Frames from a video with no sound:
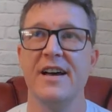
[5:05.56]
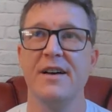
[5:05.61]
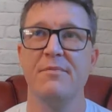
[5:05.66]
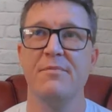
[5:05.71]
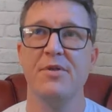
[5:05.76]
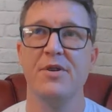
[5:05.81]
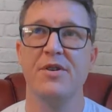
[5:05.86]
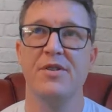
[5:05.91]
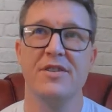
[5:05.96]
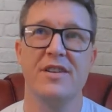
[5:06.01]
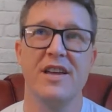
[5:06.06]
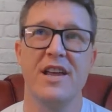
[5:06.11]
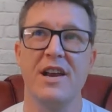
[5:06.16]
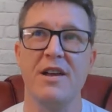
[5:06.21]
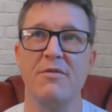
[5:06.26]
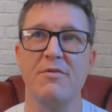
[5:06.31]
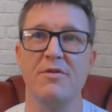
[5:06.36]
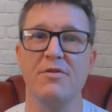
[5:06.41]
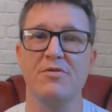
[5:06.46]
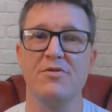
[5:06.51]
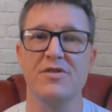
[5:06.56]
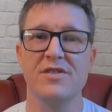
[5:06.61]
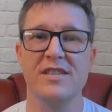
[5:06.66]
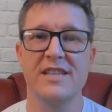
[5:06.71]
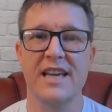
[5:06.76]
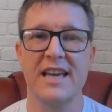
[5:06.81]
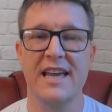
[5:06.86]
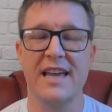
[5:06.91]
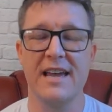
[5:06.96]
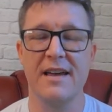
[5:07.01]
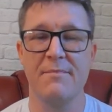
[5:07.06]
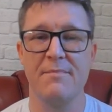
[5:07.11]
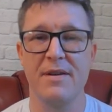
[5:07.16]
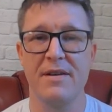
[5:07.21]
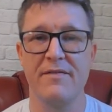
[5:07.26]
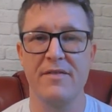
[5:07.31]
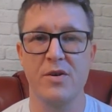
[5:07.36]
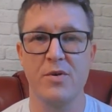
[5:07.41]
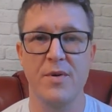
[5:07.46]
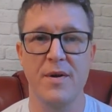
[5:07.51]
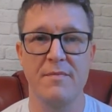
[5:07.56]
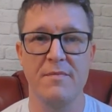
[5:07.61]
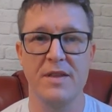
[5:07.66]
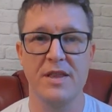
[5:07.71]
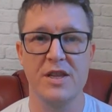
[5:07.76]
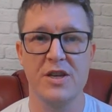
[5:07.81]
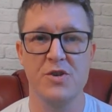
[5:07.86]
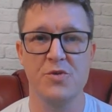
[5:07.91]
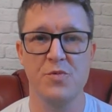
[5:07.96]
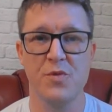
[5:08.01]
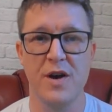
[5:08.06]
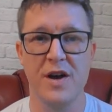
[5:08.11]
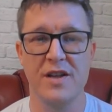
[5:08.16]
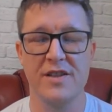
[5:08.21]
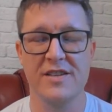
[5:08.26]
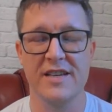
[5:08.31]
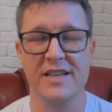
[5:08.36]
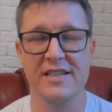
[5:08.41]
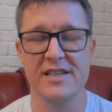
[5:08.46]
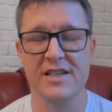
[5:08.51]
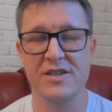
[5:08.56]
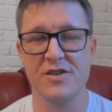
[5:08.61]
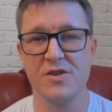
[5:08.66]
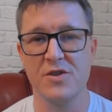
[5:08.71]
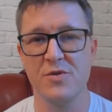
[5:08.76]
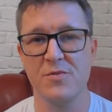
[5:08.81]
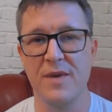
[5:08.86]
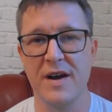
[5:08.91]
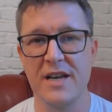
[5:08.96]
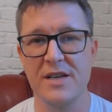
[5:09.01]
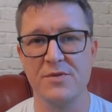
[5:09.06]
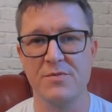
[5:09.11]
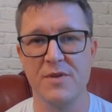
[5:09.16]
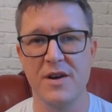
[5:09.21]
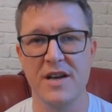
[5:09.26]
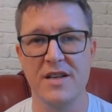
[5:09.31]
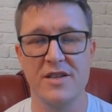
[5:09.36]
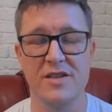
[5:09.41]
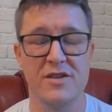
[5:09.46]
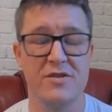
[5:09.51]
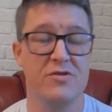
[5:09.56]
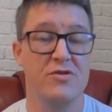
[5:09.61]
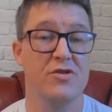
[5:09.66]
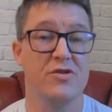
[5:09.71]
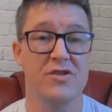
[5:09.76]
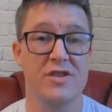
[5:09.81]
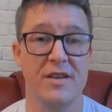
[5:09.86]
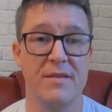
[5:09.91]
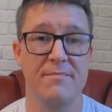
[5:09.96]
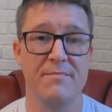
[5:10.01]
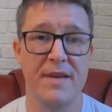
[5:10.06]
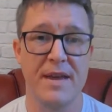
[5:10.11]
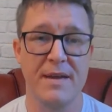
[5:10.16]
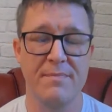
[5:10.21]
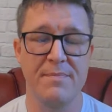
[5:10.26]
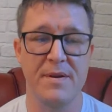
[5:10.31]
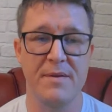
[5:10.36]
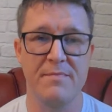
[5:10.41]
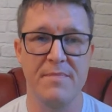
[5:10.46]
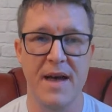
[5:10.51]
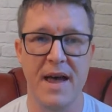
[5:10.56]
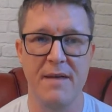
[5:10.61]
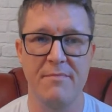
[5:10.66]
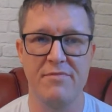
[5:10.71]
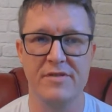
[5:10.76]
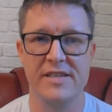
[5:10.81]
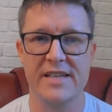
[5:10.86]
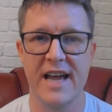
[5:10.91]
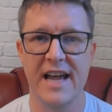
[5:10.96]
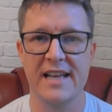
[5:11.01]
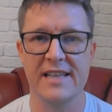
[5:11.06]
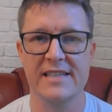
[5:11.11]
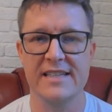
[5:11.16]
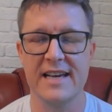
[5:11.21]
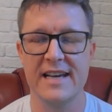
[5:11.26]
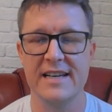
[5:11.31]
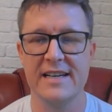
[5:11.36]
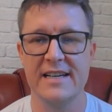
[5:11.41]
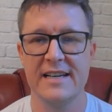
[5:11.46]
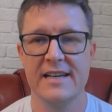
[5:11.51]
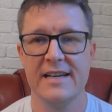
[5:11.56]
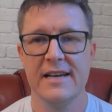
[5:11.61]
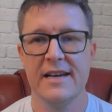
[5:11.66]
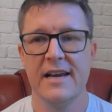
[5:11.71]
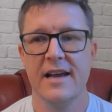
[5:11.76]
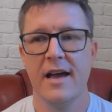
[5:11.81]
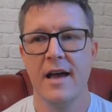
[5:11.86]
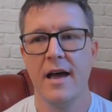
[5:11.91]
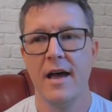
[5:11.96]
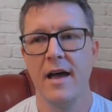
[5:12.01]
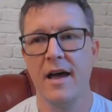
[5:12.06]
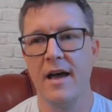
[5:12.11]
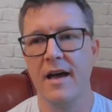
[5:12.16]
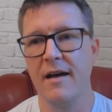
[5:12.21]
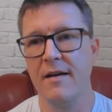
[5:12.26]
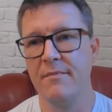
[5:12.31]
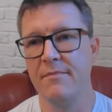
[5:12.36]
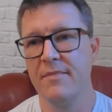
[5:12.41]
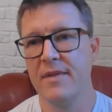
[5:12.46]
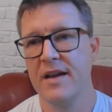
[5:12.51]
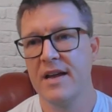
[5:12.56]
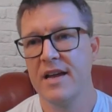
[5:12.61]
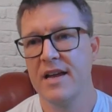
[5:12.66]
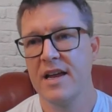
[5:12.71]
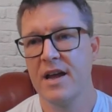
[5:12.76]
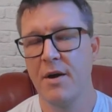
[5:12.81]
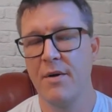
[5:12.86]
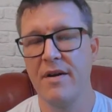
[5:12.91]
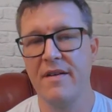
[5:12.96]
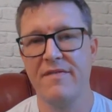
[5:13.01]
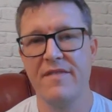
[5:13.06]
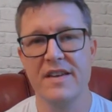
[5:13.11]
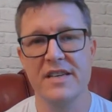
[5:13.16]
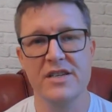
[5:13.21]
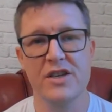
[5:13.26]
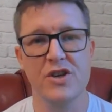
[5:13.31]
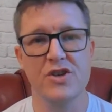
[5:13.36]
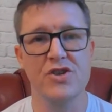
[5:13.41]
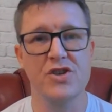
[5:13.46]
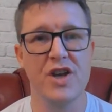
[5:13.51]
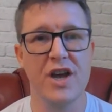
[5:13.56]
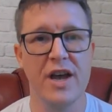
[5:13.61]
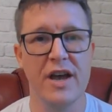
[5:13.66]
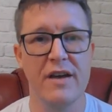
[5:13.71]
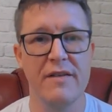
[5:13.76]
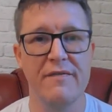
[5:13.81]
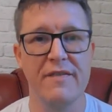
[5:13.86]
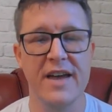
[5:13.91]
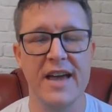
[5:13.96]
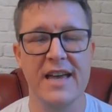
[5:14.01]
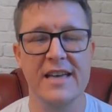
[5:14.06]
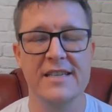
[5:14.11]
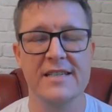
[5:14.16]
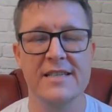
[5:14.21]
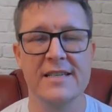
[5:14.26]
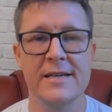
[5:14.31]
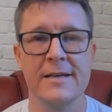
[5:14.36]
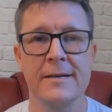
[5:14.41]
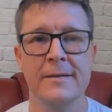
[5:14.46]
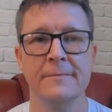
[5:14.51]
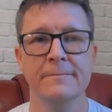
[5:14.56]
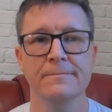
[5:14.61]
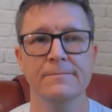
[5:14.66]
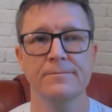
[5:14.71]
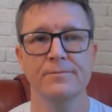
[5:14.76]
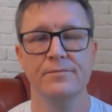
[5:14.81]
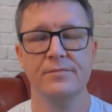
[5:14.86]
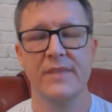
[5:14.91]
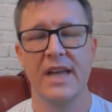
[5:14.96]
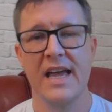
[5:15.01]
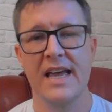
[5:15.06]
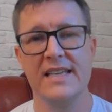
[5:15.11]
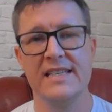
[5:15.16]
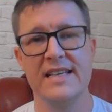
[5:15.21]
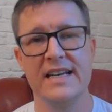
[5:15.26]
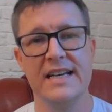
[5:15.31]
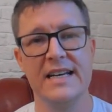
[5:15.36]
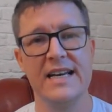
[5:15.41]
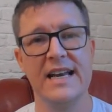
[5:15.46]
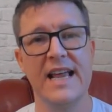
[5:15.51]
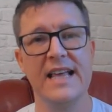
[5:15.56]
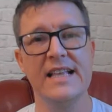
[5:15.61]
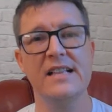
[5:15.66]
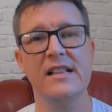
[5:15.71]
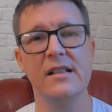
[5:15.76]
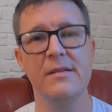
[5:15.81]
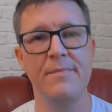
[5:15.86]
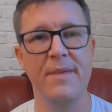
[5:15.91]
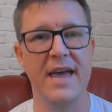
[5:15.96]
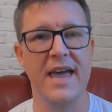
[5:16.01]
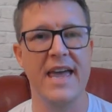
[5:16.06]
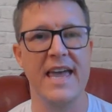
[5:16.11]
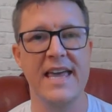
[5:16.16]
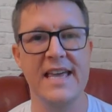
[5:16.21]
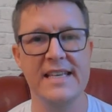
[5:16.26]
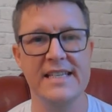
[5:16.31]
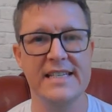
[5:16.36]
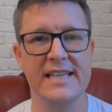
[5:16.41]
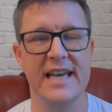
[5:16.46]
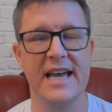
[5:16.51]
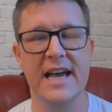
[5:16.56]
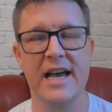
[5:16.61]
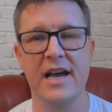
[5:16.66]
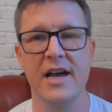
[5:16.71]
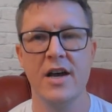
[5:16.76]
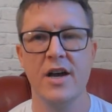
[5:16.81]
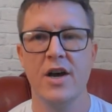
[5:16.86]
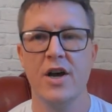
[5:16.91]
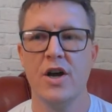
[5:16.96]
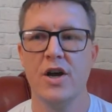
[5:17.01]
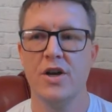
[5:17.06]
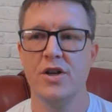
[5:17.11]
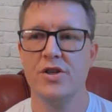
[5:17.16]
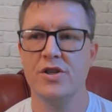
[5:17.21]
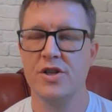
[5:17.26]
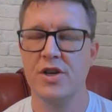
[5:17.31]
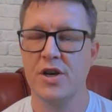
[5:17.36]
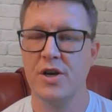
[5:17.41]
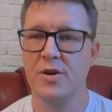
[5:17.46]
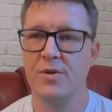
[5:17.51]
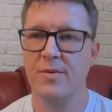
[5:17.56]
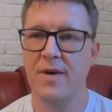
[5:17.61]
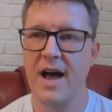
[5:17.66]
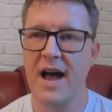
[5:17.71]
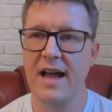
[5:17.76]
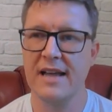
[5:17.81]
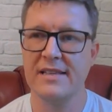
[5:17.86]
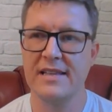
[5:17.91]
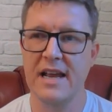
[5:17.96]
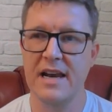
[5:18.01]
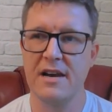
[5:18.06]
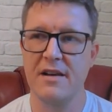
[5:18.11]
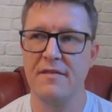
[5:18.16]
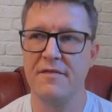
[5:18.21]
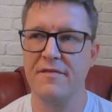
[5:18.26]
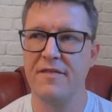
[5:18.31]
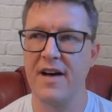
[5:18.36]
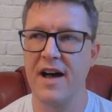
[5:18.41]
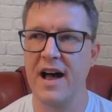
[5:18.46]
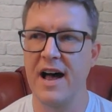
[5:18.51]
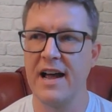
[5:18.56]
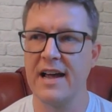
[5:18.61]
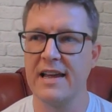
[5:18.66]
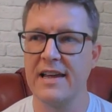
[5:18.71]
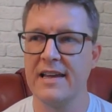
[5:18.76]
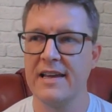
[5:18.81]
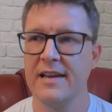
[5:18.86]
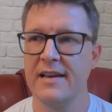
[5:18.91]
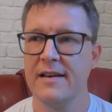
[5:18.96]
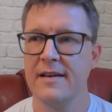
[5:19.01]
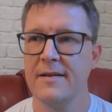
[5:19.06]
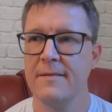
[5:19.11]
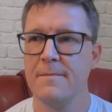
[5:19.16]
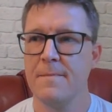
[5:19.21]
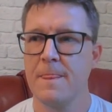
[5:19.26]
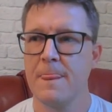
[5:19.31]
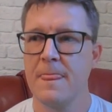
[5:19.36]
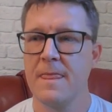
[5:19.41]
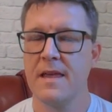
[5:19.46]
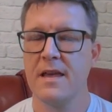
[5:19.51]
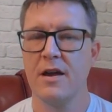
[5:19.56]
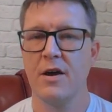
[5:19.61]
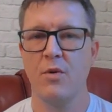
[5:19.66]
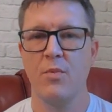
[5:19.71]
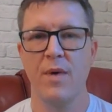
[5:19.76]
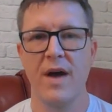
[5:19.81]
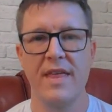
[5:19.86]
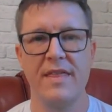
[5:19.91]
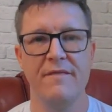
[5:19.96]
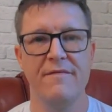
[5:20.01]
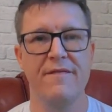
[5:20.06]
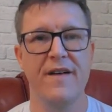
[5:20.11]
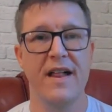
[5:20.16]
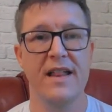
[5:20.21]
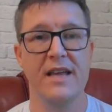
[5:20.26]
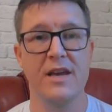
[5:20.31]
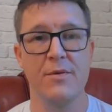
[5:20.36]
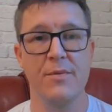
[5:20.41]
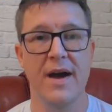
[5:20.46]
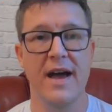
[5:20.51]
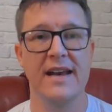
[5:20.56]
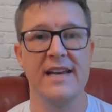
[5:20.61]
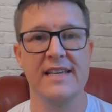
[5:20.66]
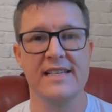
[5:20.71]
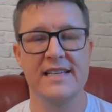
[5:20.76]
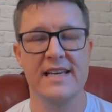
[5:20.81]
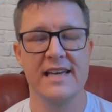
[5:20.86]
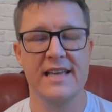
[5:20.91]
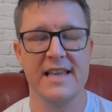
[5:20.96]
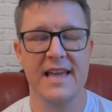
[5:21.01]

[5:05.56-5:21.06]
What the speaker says: but you'll just see a bit of equipment that's worked as it's always worked, just that people are better protected. If it's a service, it's a little bit easier to identify where the value add is